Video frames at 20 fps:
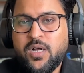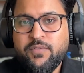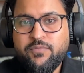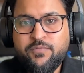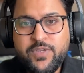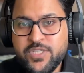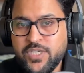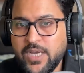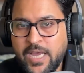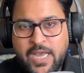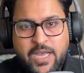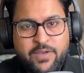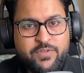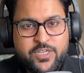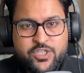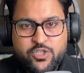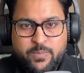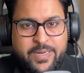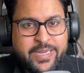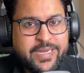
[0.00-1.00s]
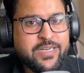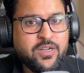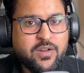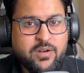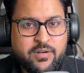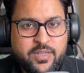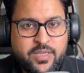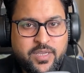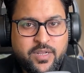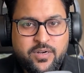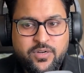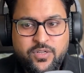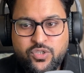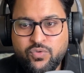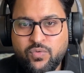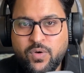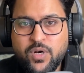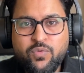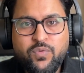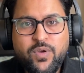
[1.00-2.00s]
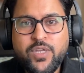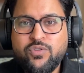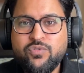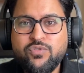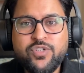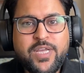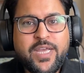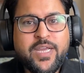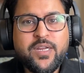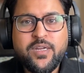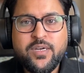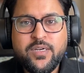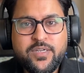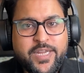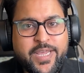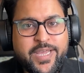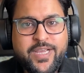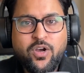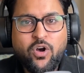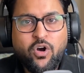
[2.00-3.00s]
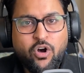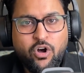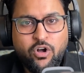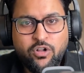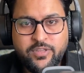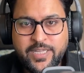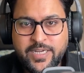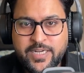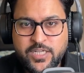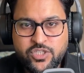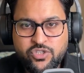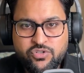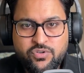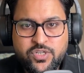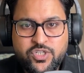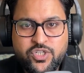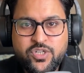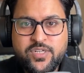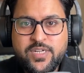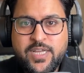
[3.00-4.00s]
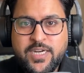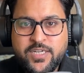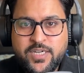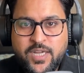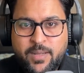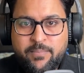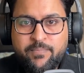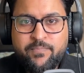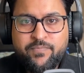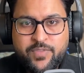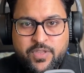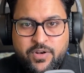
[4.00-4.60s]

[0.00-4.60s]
which I have explained earlier. You are going to take all the construction data,